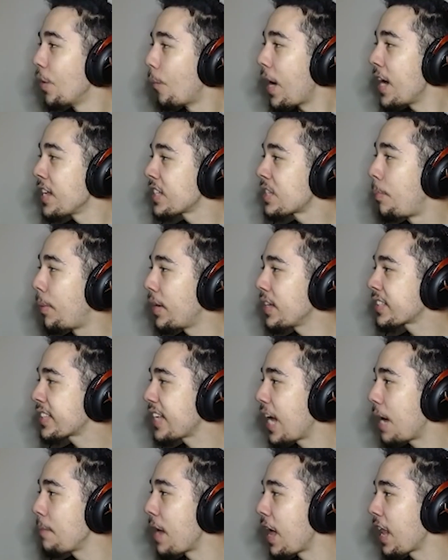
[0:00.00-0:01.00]
Why is the bus
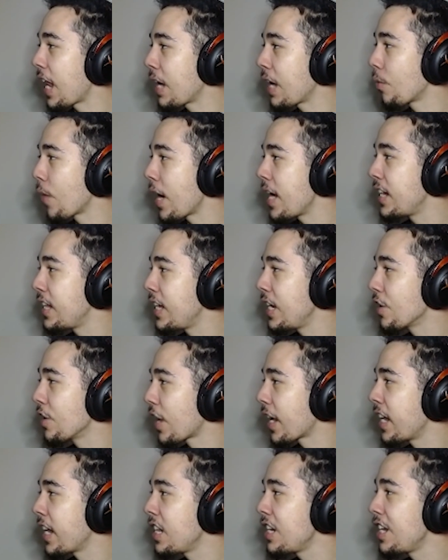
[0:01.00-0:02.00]
stop not like right here,
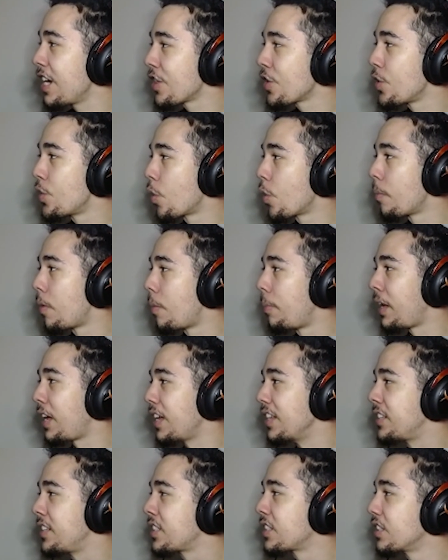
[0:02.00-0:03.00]
like any other normal
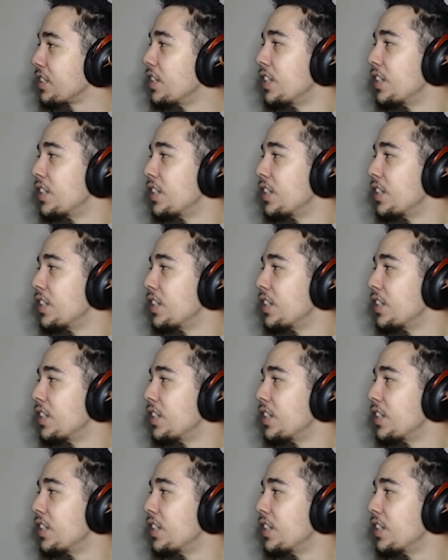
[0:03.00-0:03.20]
bus?